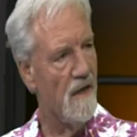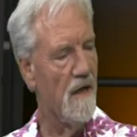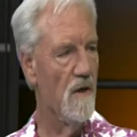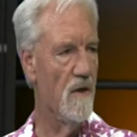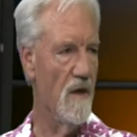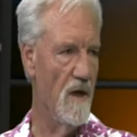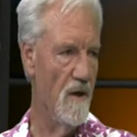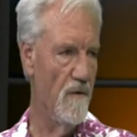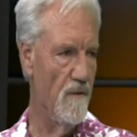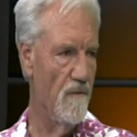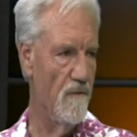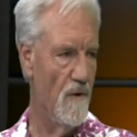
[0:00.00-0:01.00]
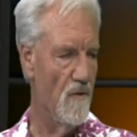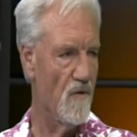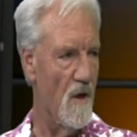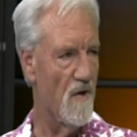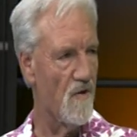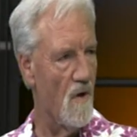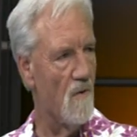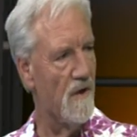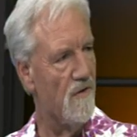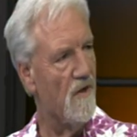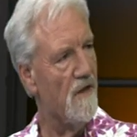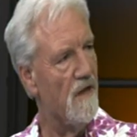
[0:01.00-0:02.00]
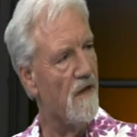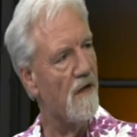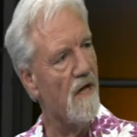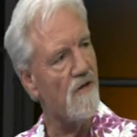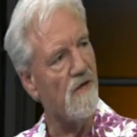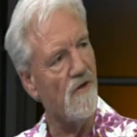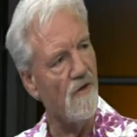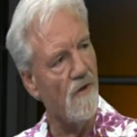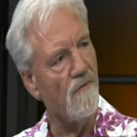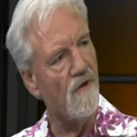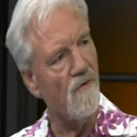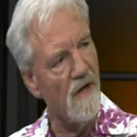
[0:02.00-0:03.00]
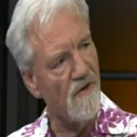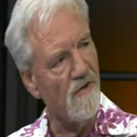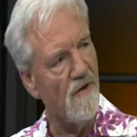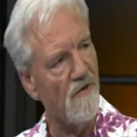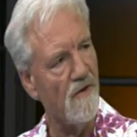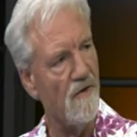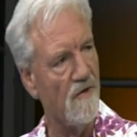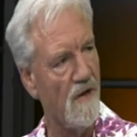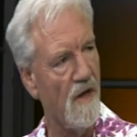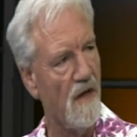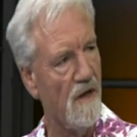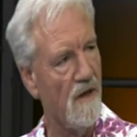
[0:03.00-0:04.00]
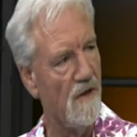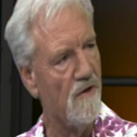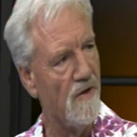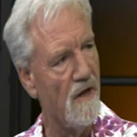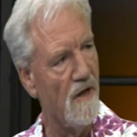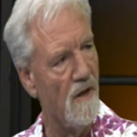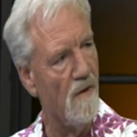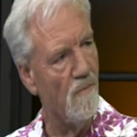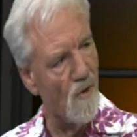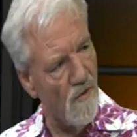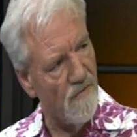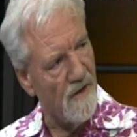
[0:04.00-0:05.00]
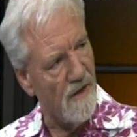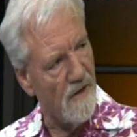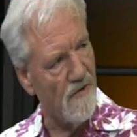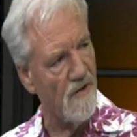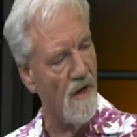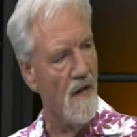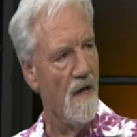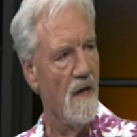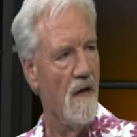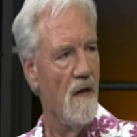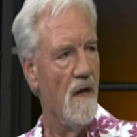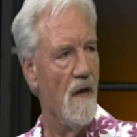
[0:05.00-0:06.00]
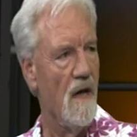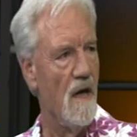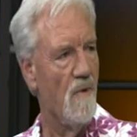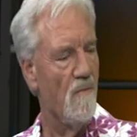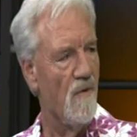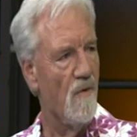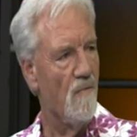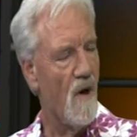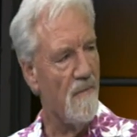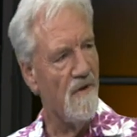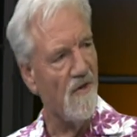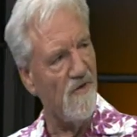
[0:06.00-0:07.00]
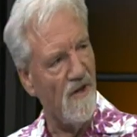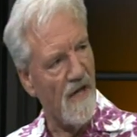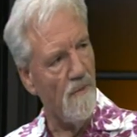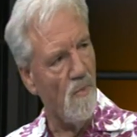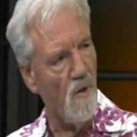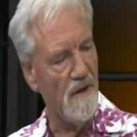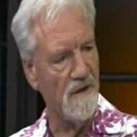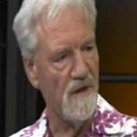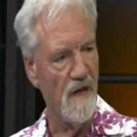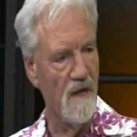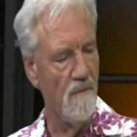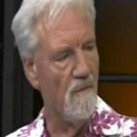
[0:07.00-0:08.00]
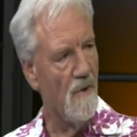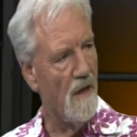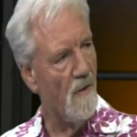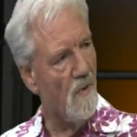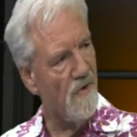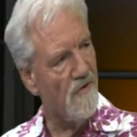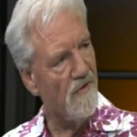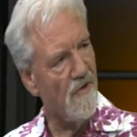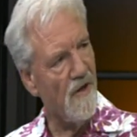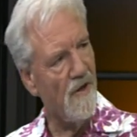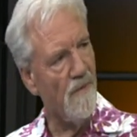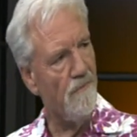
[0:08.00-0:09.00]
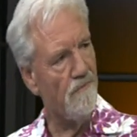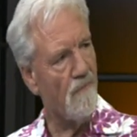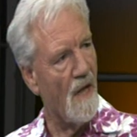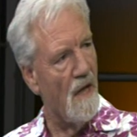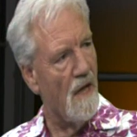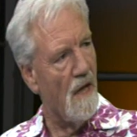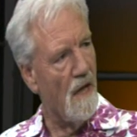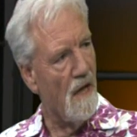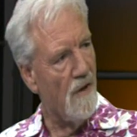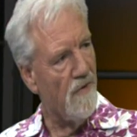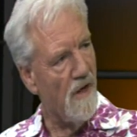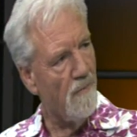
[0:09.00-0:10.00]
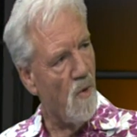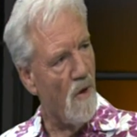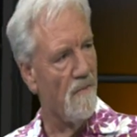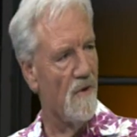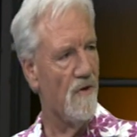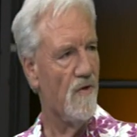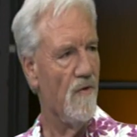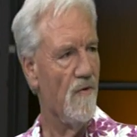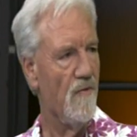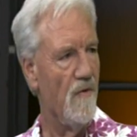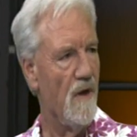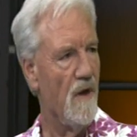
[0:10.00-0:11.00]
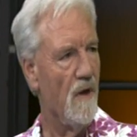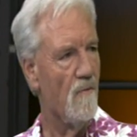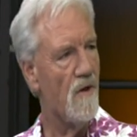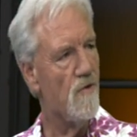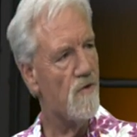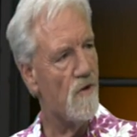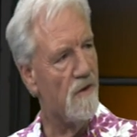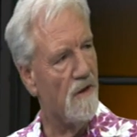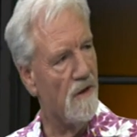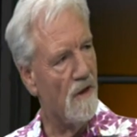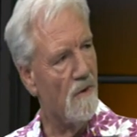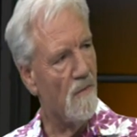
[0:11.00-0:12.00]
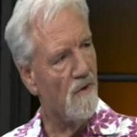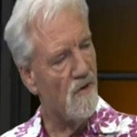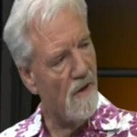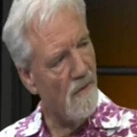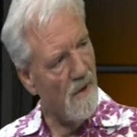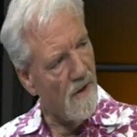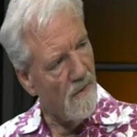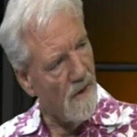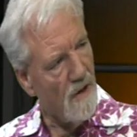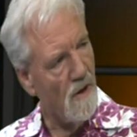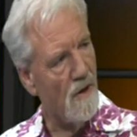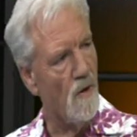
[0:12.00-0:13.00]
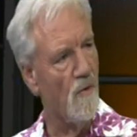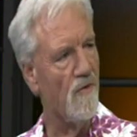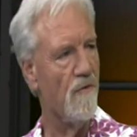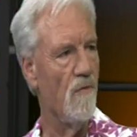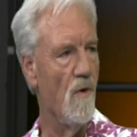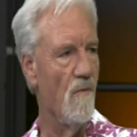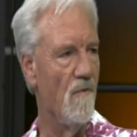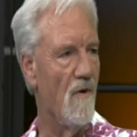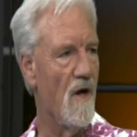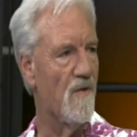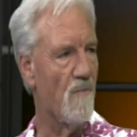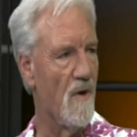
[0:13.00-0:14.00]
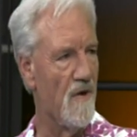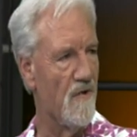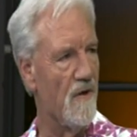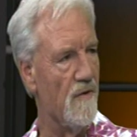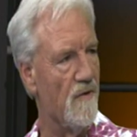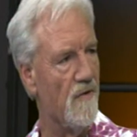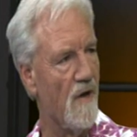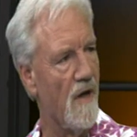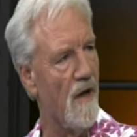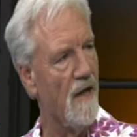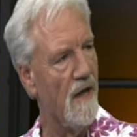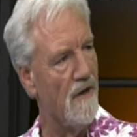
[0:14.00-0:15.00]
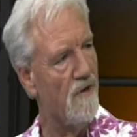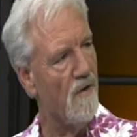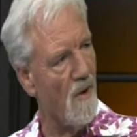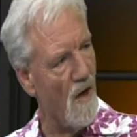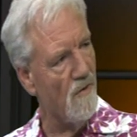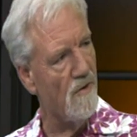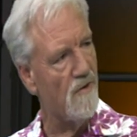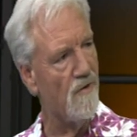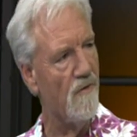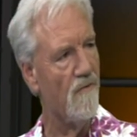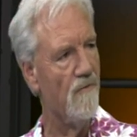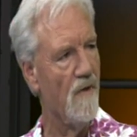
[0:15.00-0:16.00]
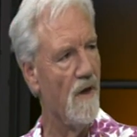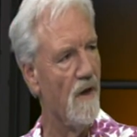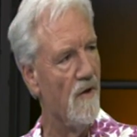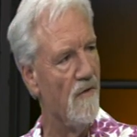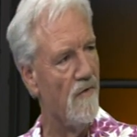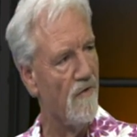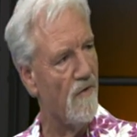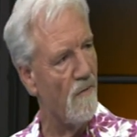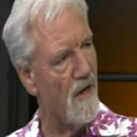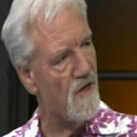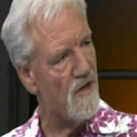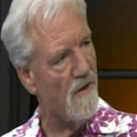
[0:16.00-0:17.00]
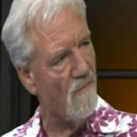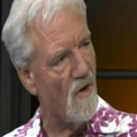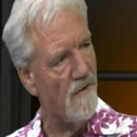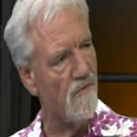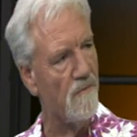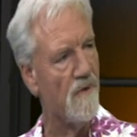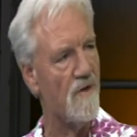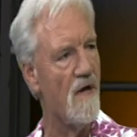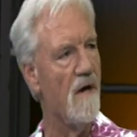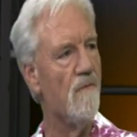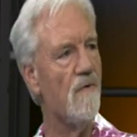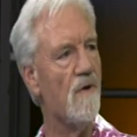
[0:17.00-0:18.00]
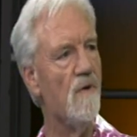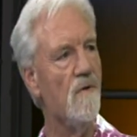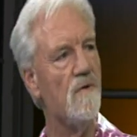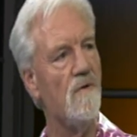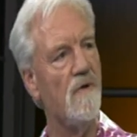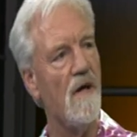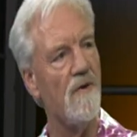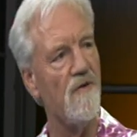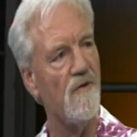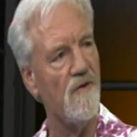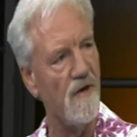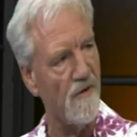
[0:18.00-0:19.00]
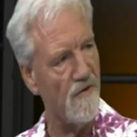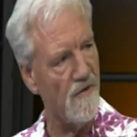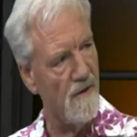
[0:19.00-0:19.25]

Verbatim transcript: he uh, felt quite strongly that he could actually sort of address this and uh, and uh, improve things. Uh, but probably the sticking point came uh, with um, uh, the appointment of uh, Ratu Johnny Mundurimi, who was the former vice president uh, and opponent of uh, the regime right from the time of the coup in two thousand six.